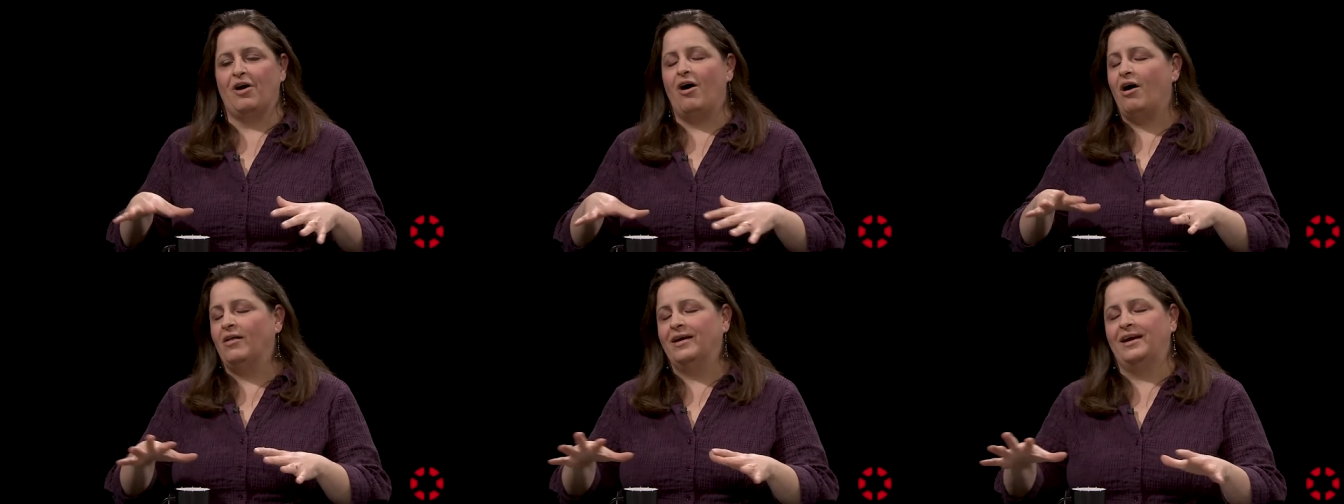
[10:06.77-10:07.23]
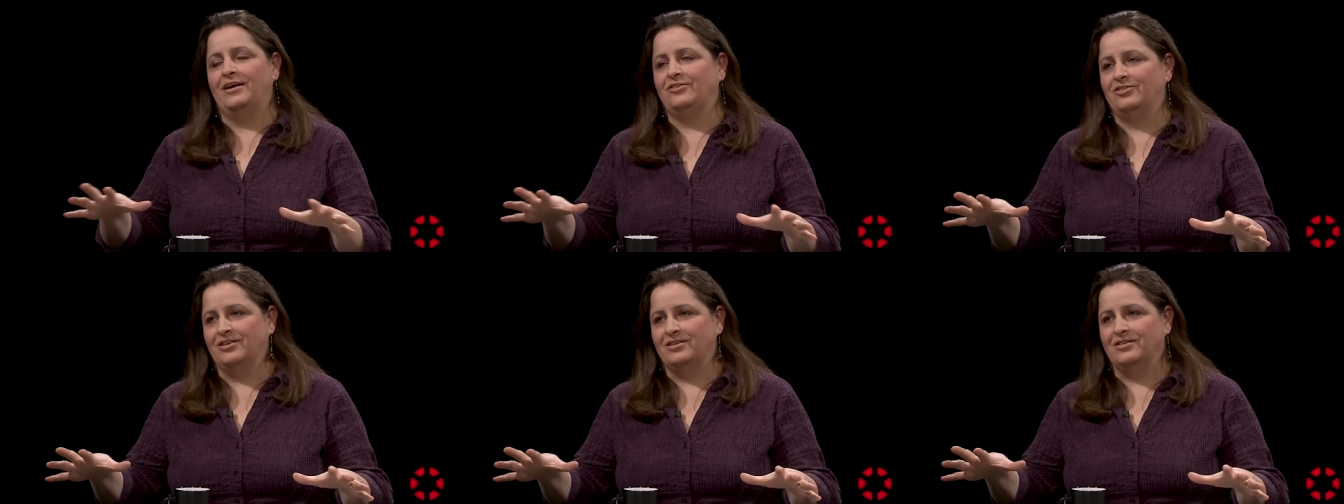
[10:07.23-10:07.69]
all
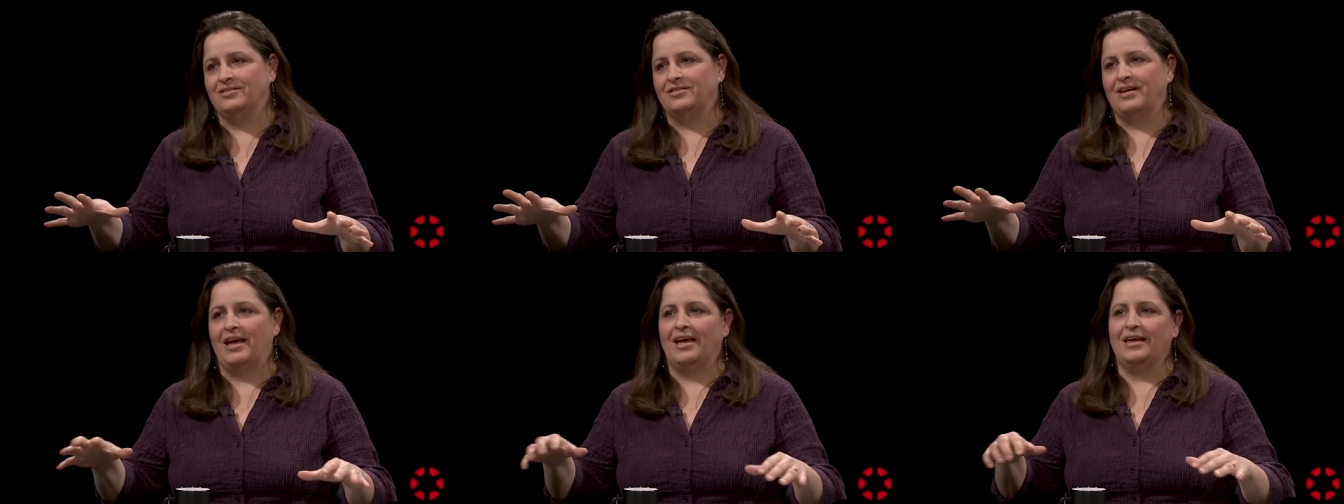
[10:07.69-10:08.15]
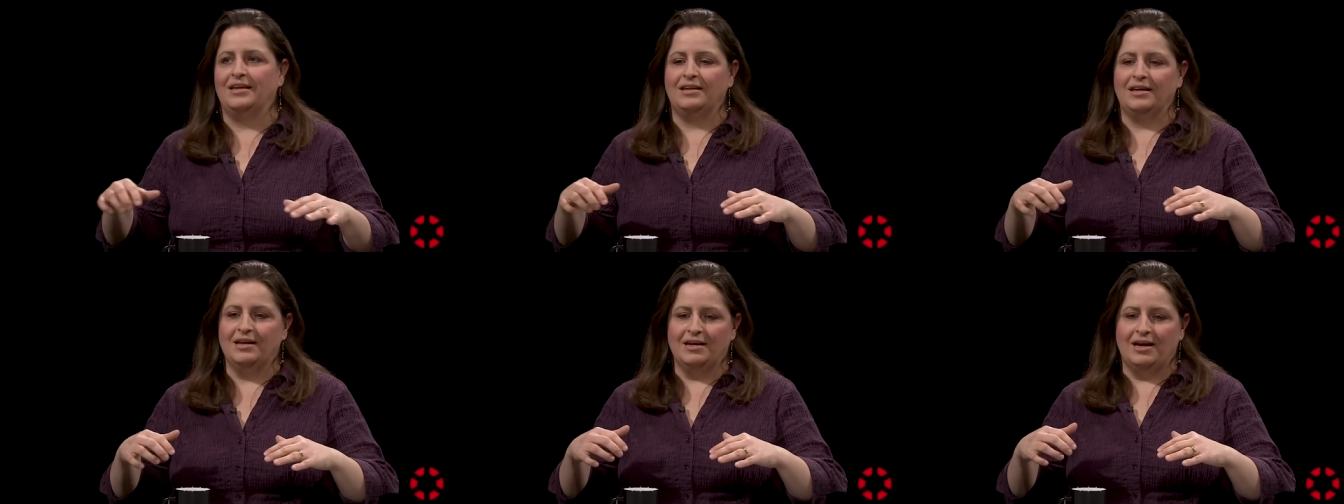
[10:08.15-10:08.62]
ages
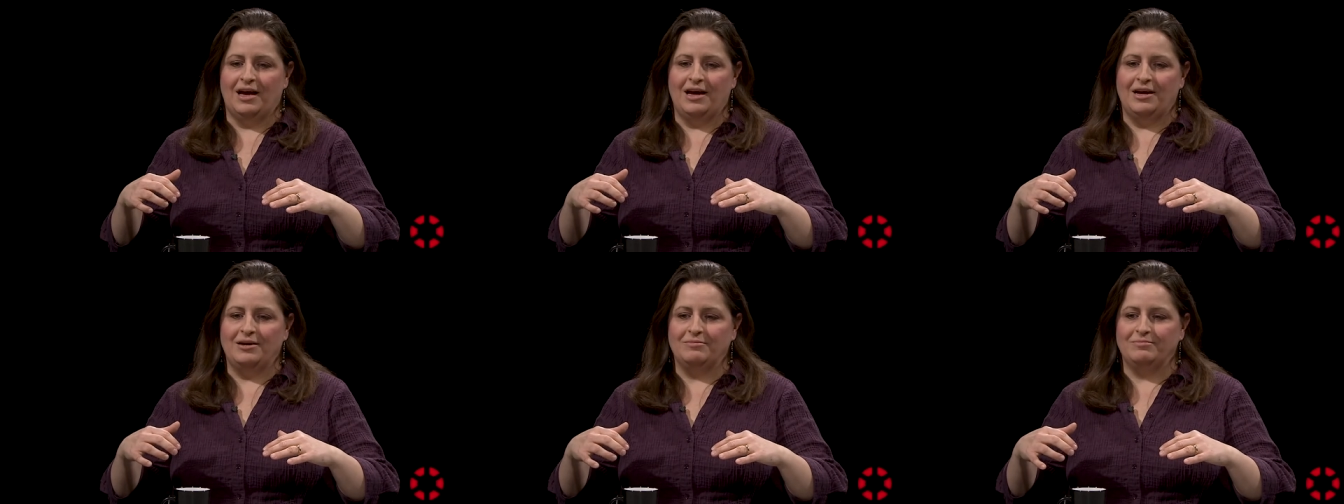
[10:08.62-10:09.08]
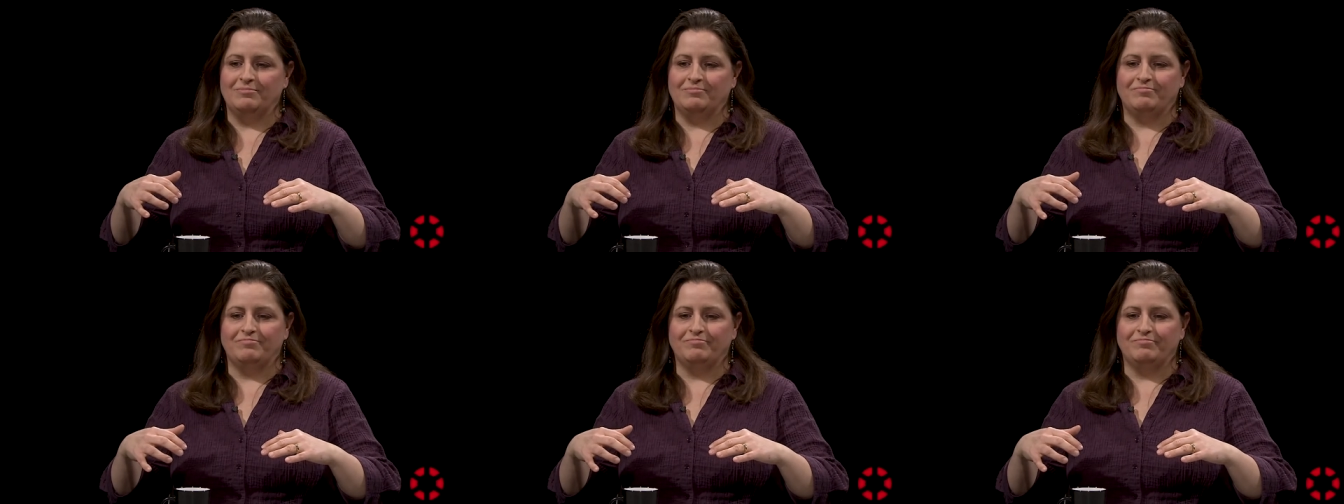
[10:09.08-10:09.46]
and um,